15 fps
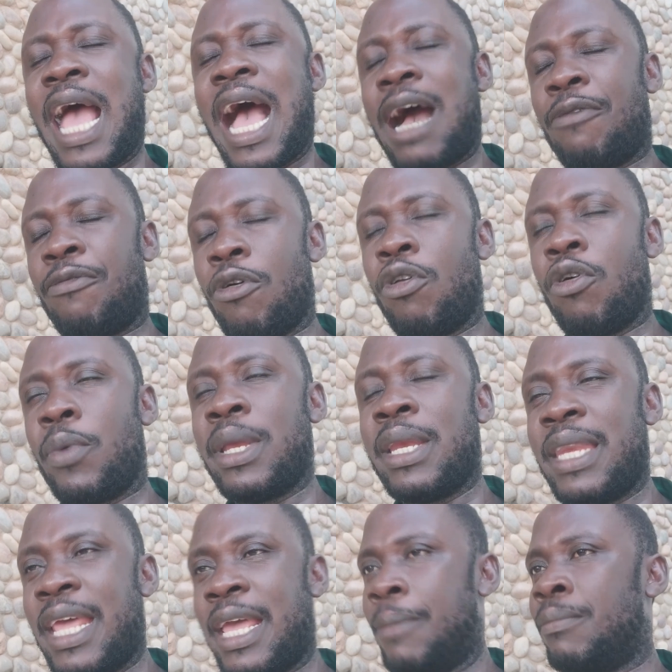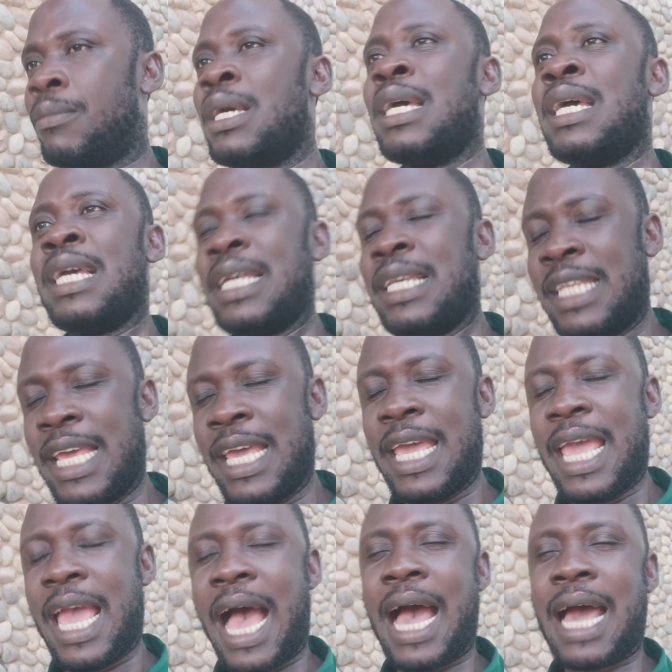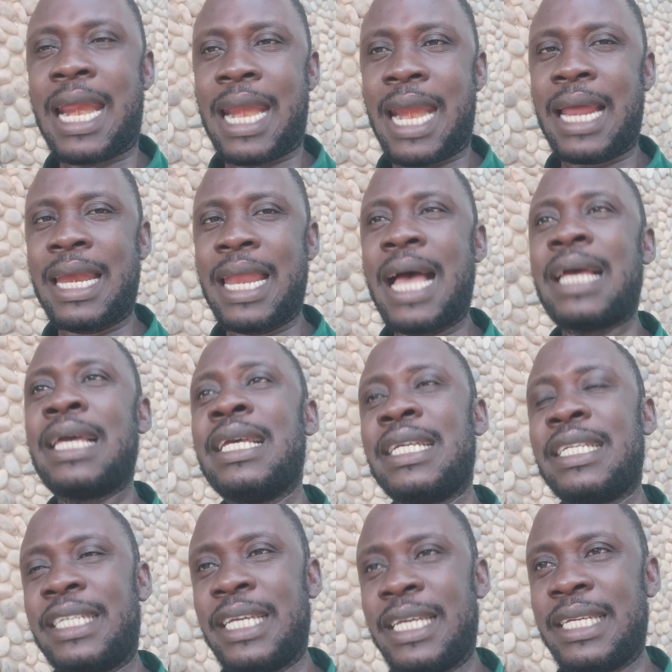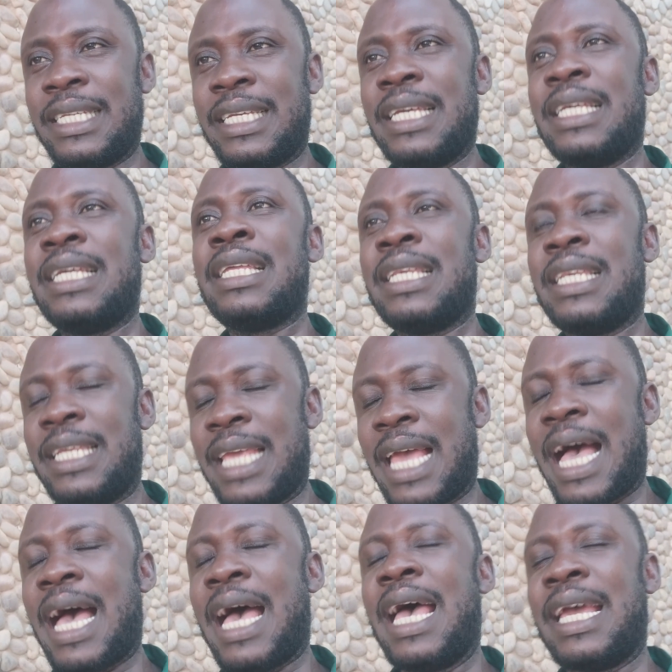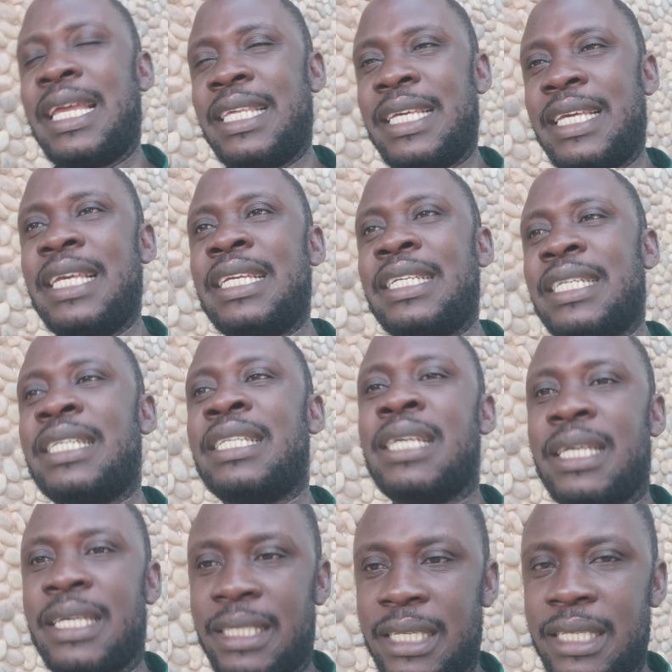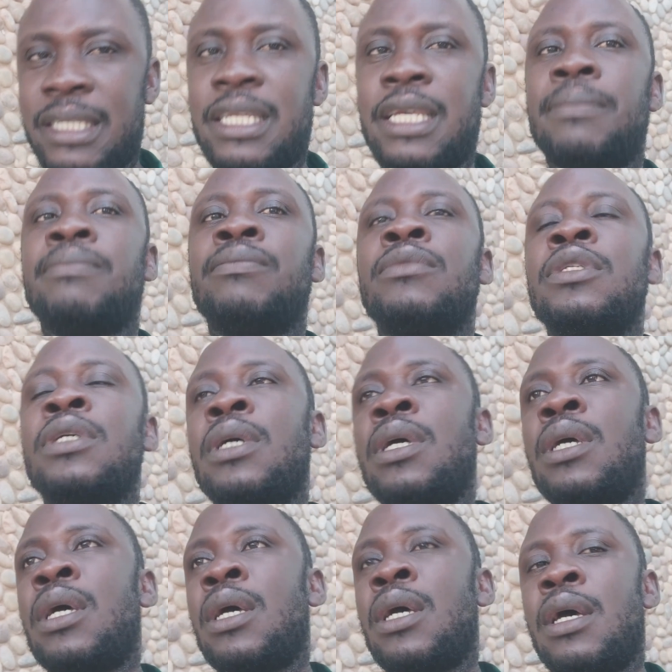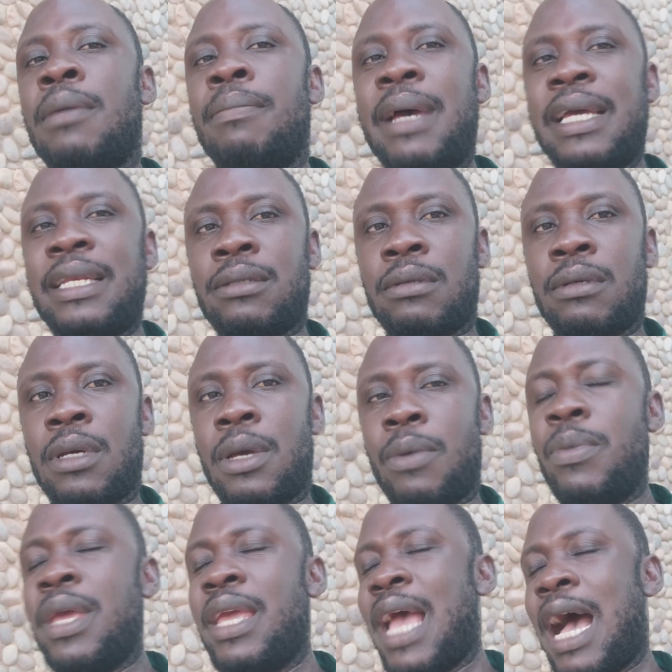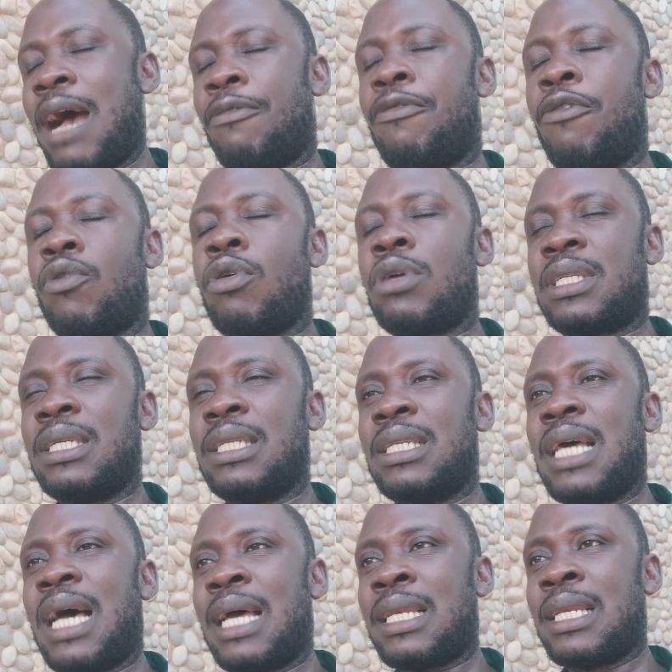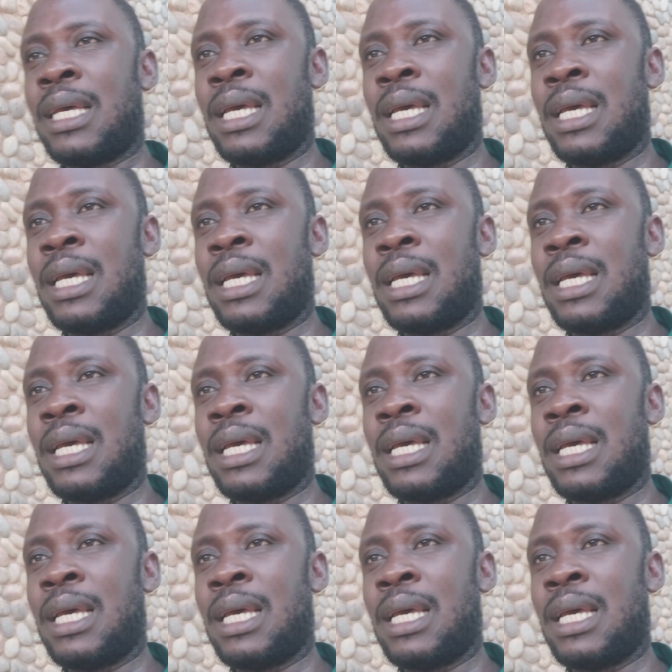are following them, they are rather changing their education system. But we have forgotten that